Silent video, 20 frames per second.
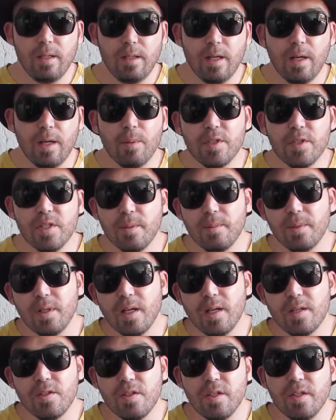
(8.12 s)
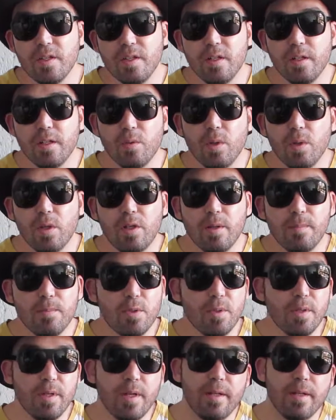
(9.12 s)
Hey, what's up, guys, and welcome
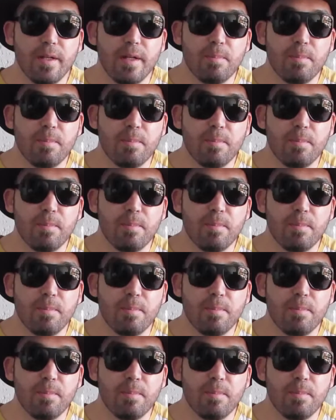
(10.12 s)
to another